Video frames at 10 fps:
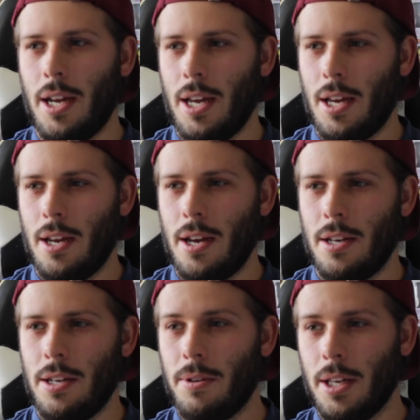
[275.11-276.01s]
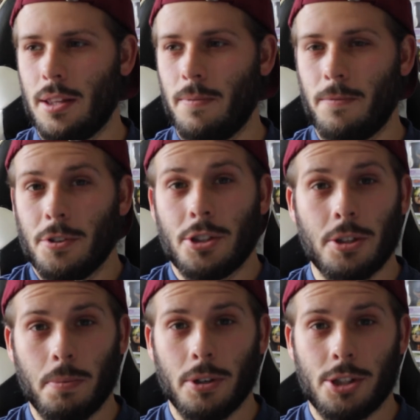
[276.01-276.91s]
and you get them for
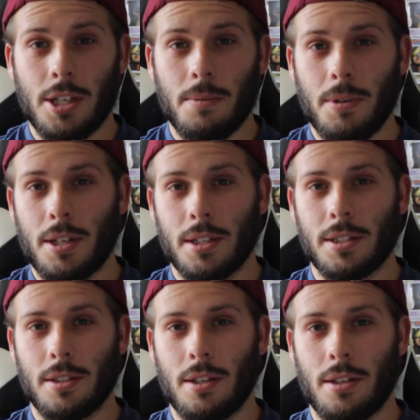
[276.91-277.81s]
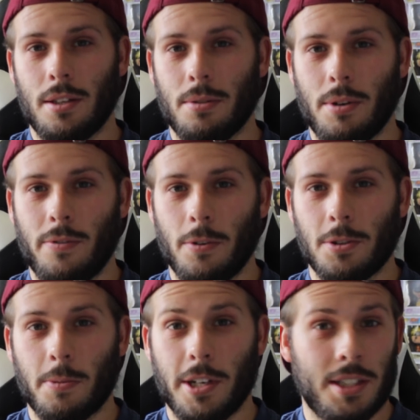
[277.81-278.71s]
super cheap because of the 3 for
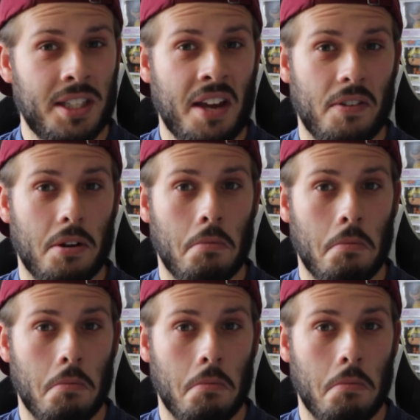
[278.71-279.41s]
$27.